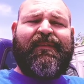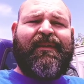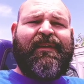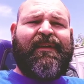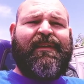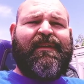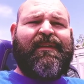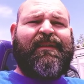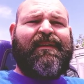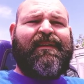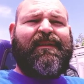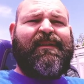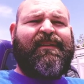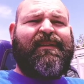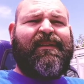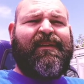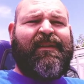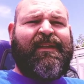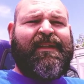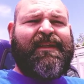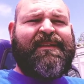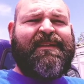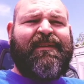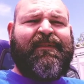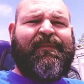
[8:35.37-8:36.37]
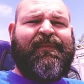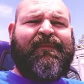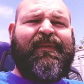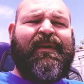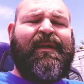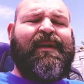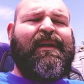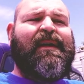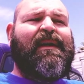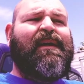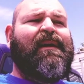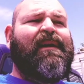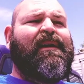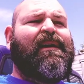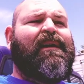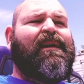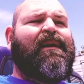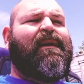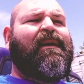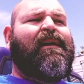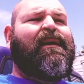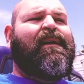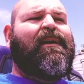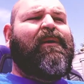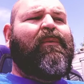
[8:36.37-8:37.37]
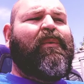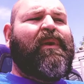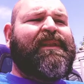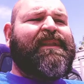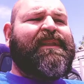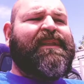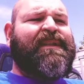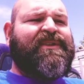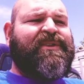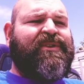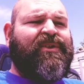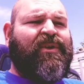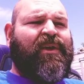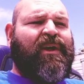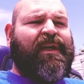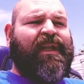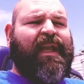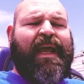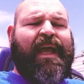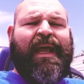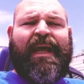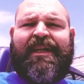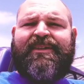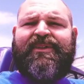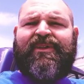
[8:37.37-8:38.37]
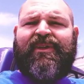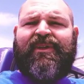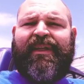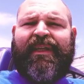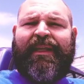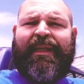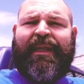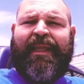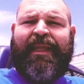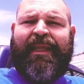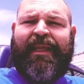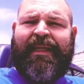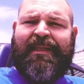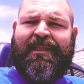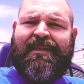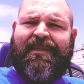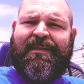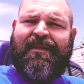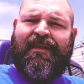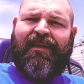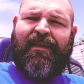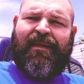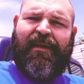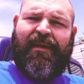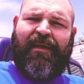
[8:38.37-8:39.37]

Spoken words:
The list of what this truck actually needs